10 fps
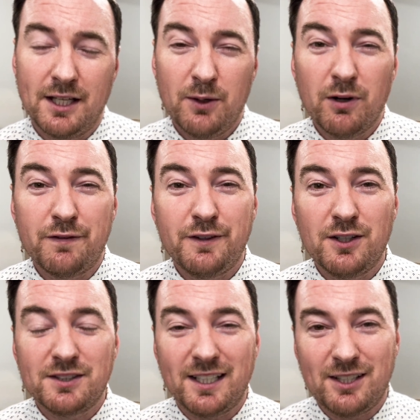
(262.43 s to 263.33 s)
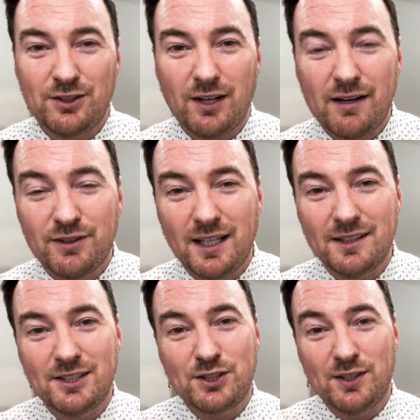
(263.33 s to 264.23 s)
where it feels like you're driving down
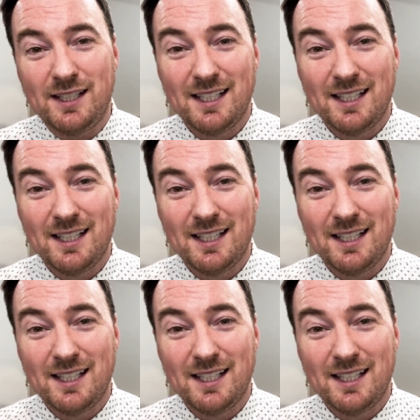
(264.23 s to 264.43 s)
the street